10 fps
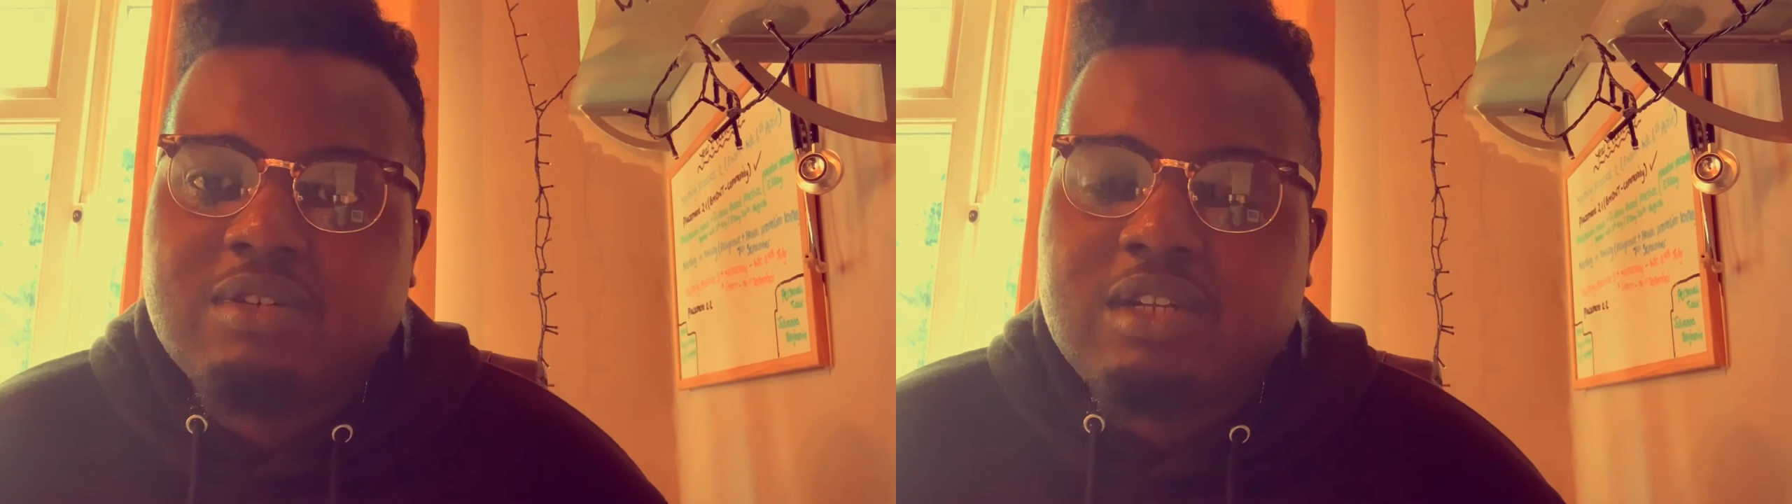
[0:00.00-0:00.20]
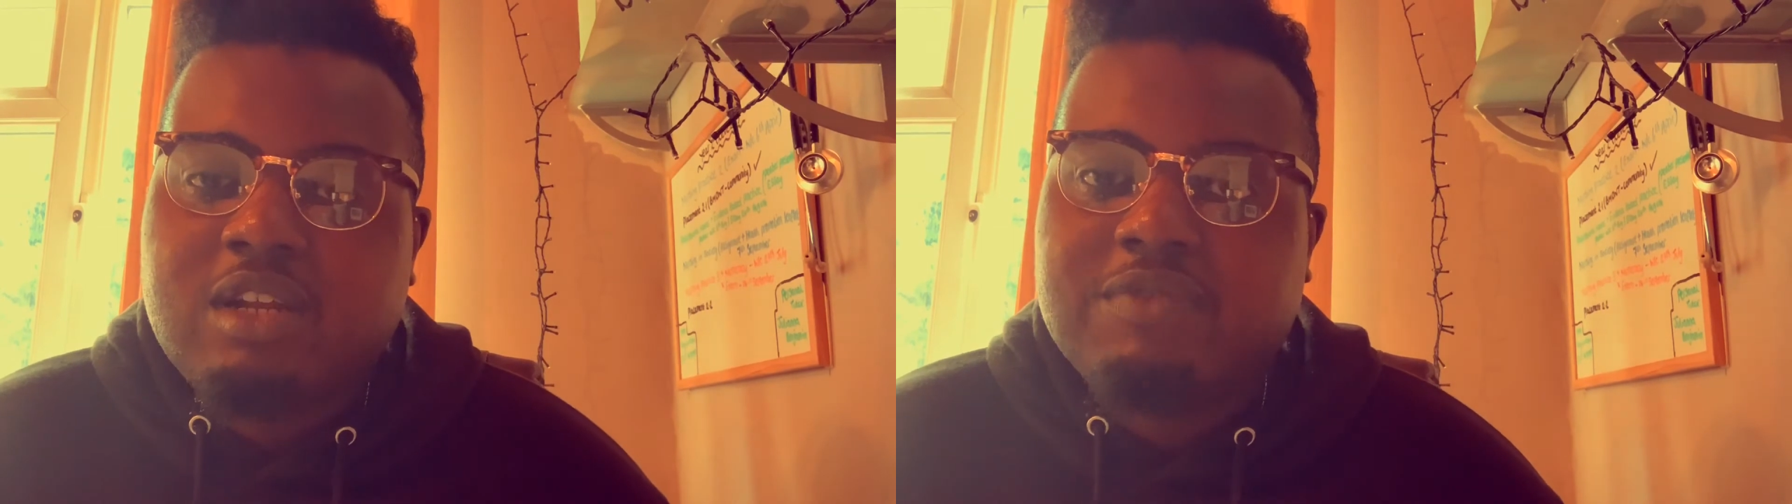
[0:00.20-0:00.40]

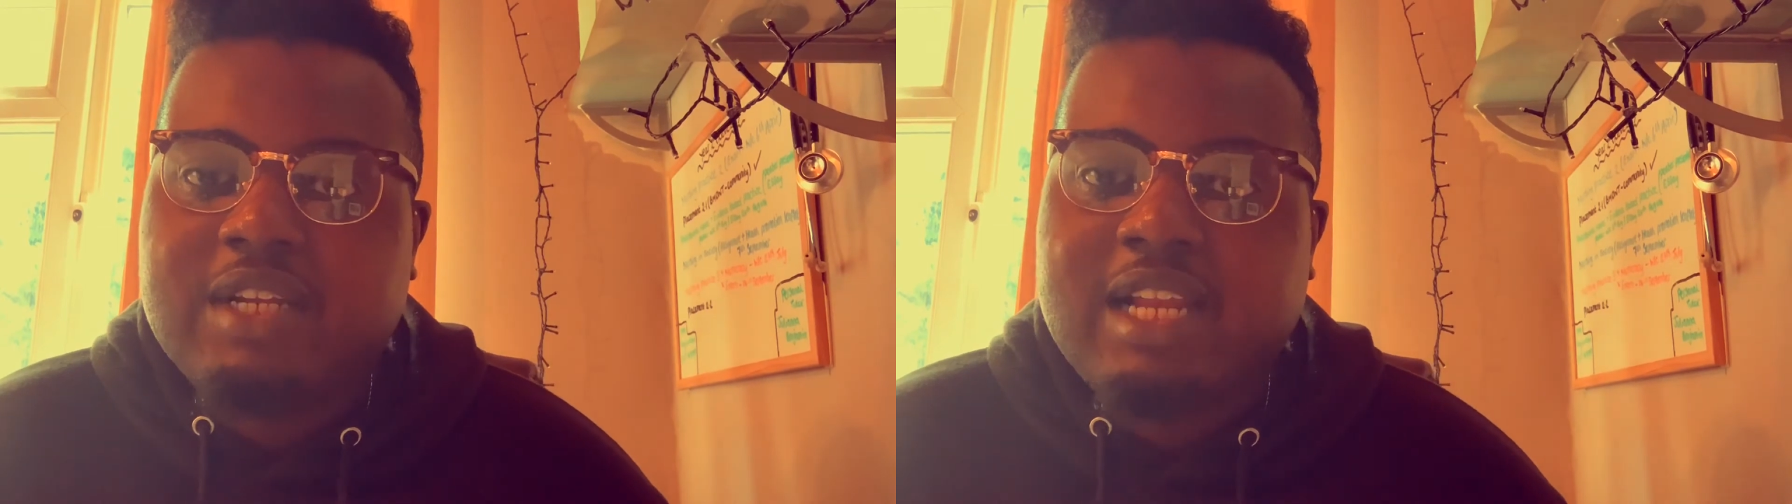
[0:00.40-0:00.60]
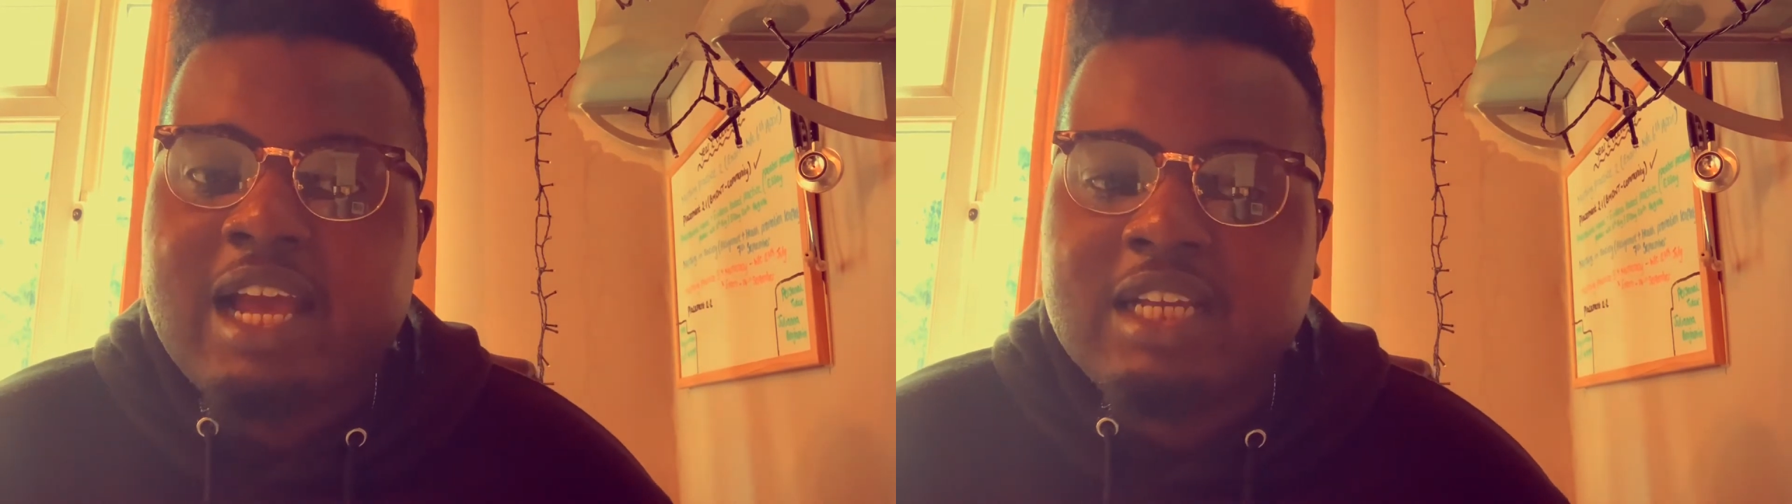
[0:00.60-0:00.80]
lovely
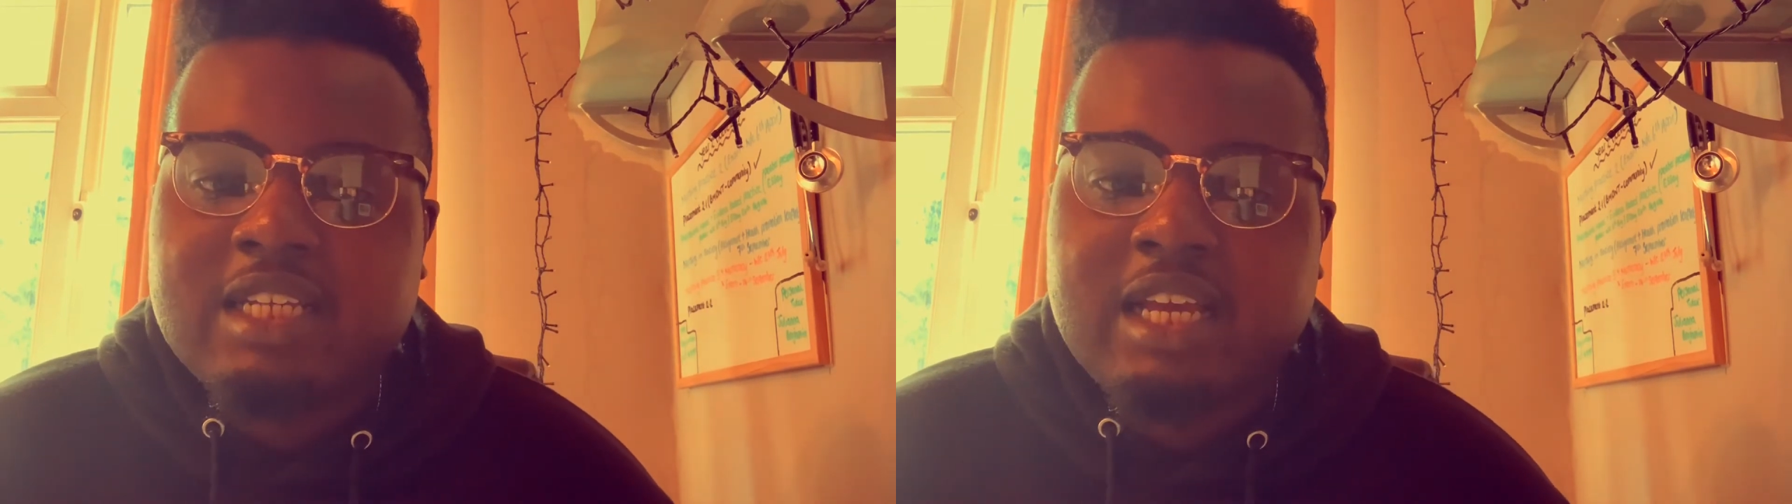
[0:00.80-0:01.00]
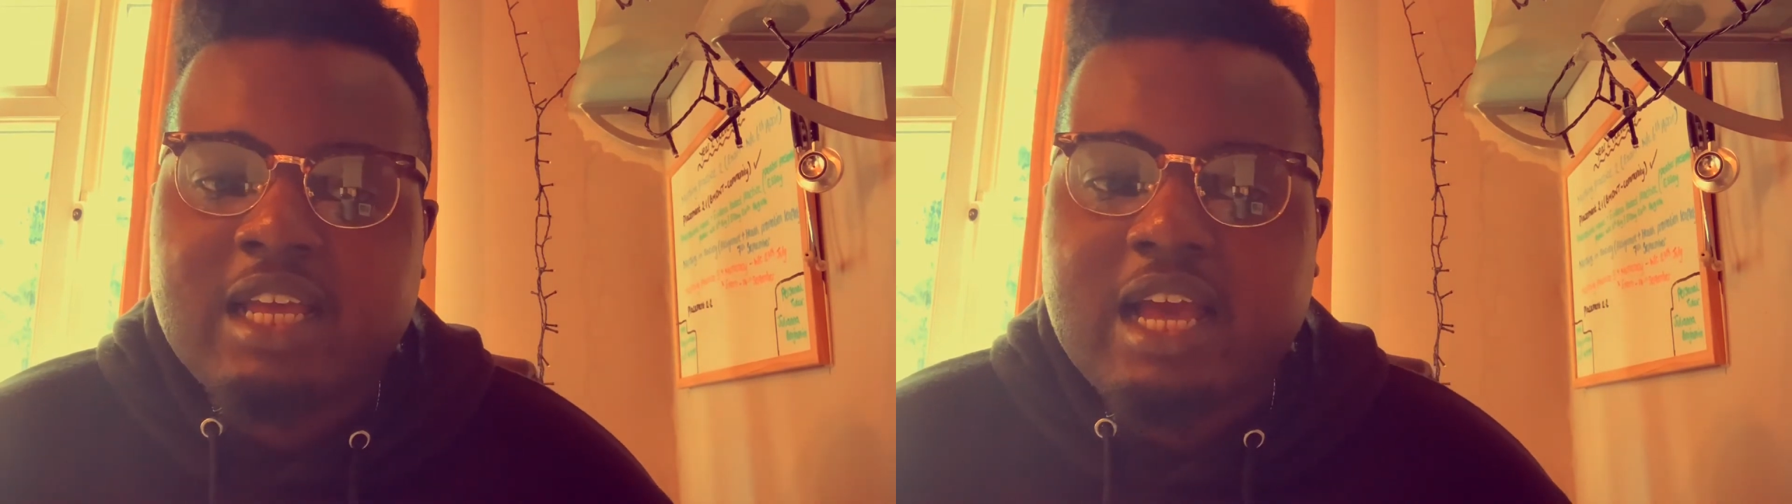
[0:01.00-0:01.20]

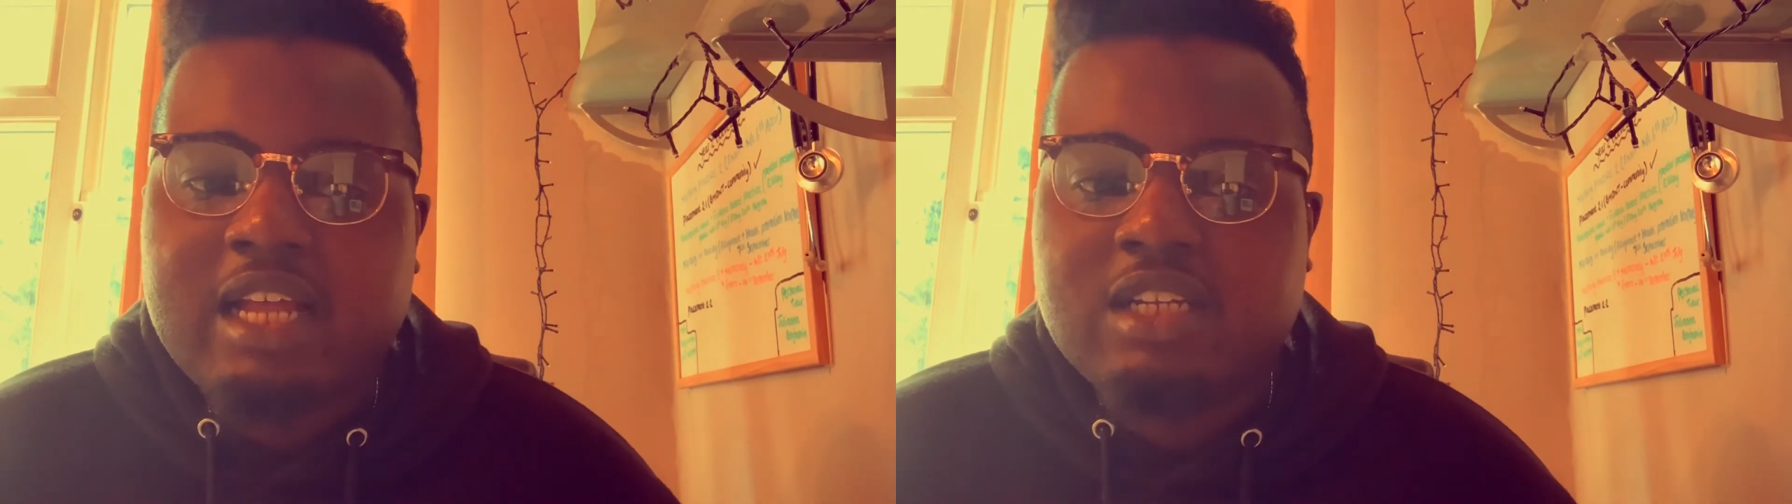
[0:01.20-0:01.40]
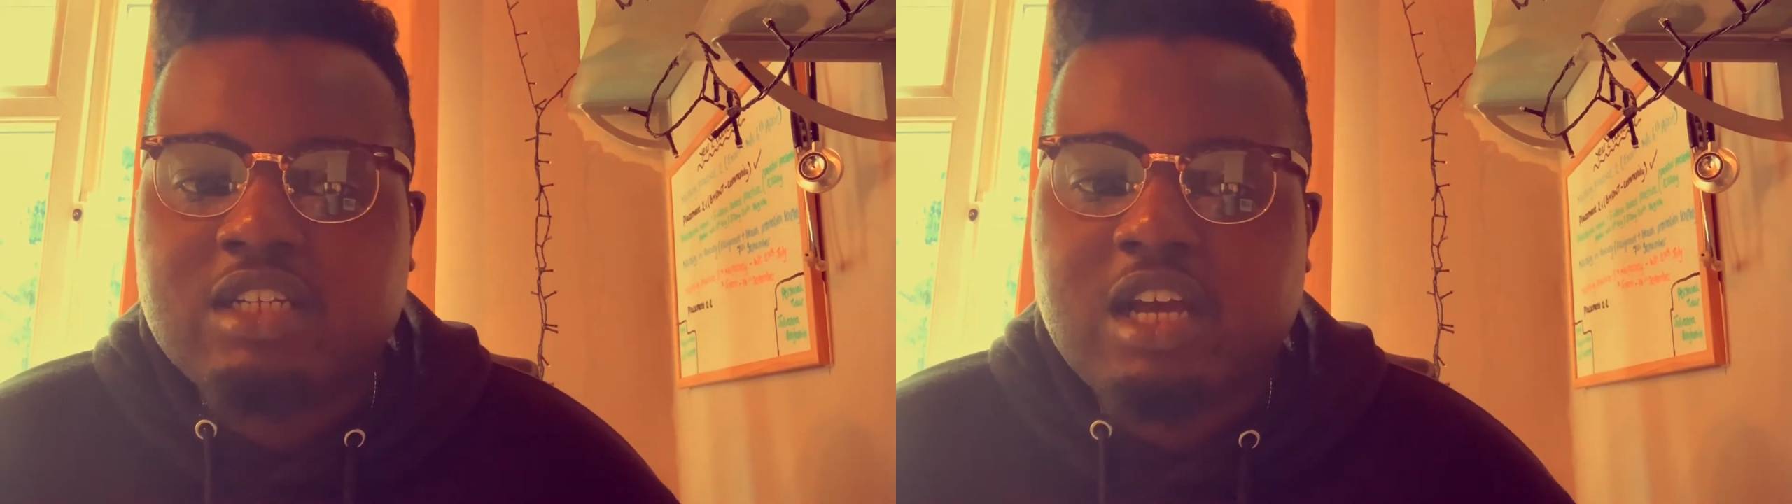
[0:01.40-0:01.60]
lady,
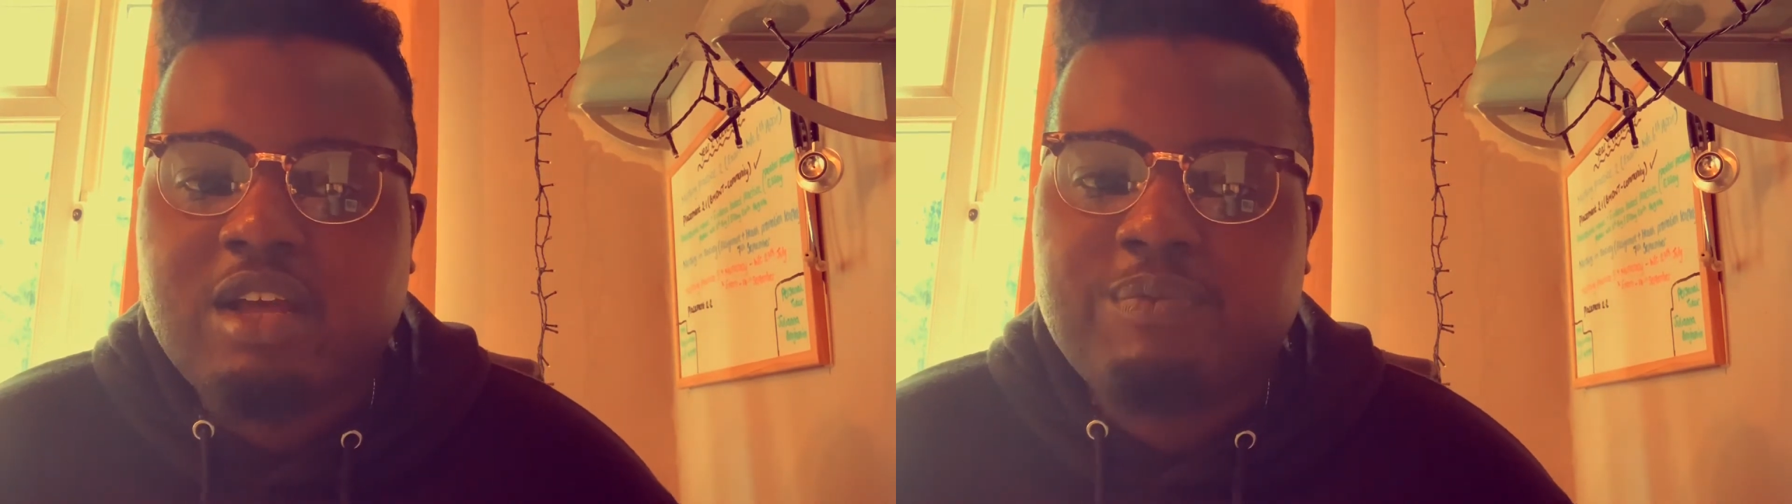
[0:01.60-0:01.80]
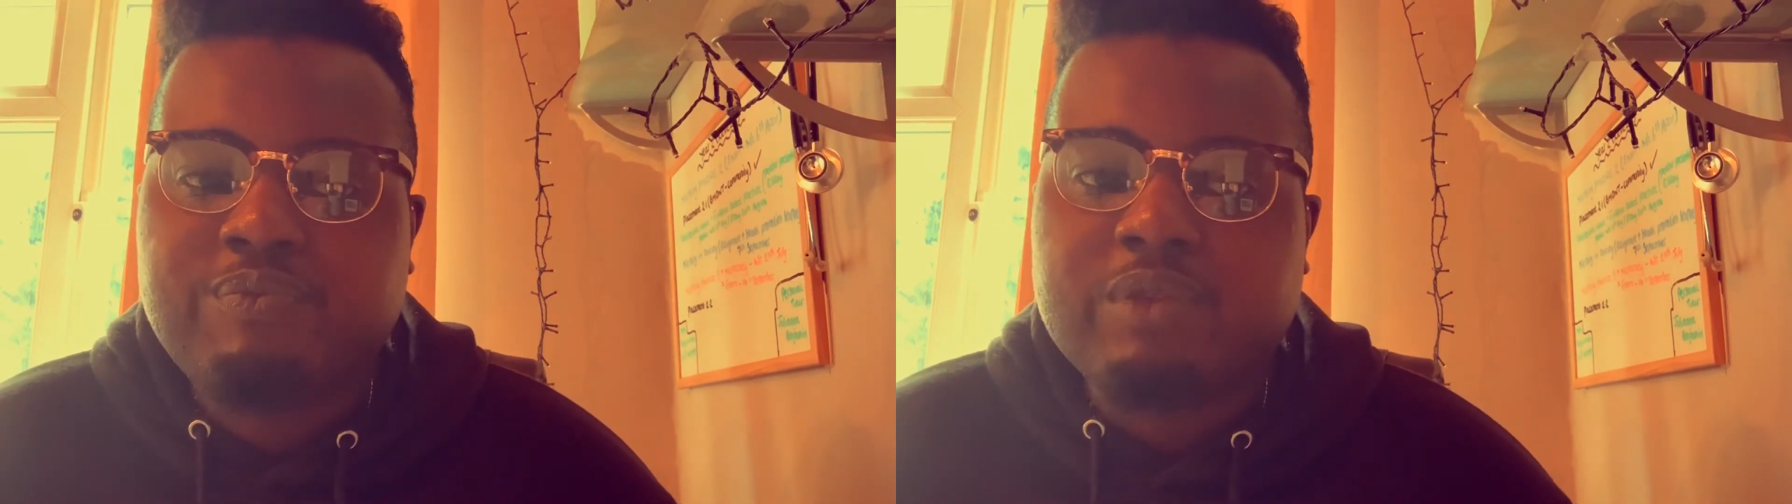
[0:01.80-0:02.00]
and